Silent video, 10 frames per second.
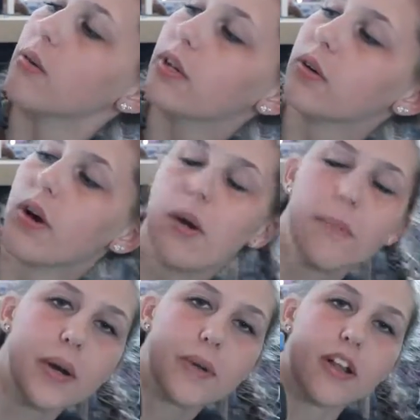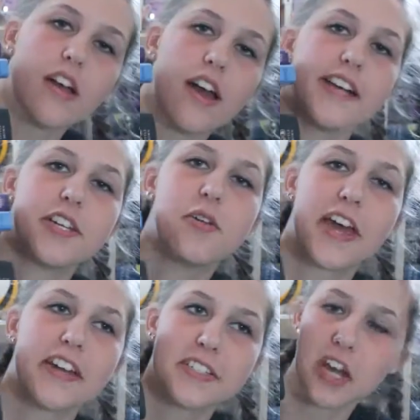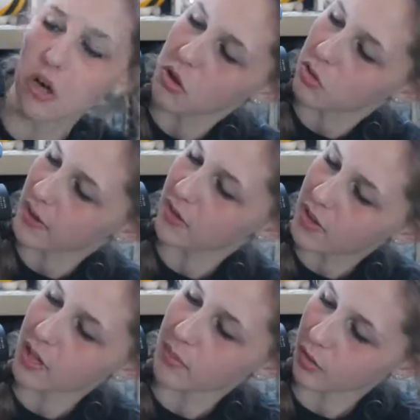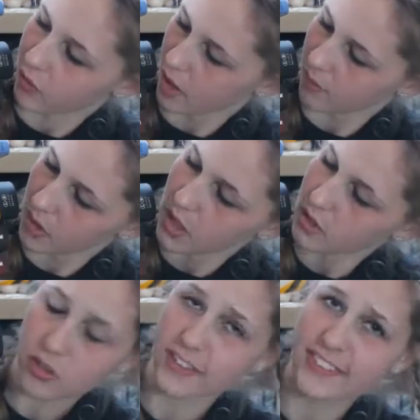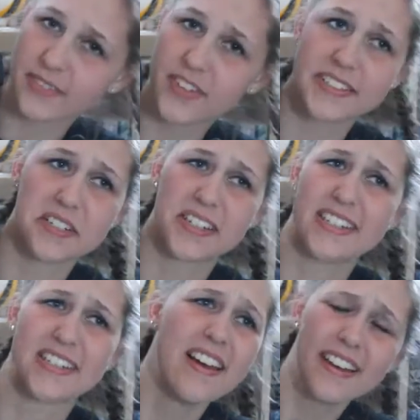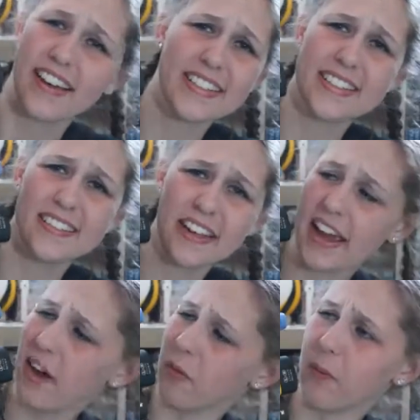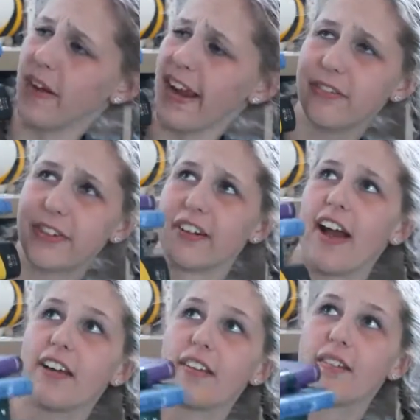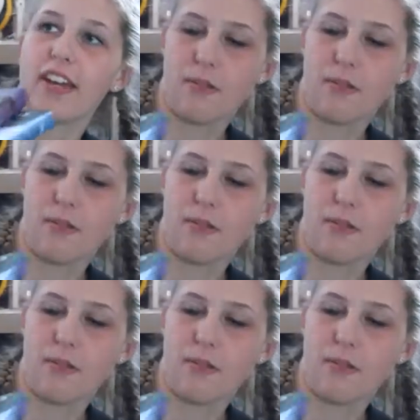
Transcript: blue, purple. As you can see, three of them are from the Chronicles of Nick series. It's gonna count. Whatever. I, like,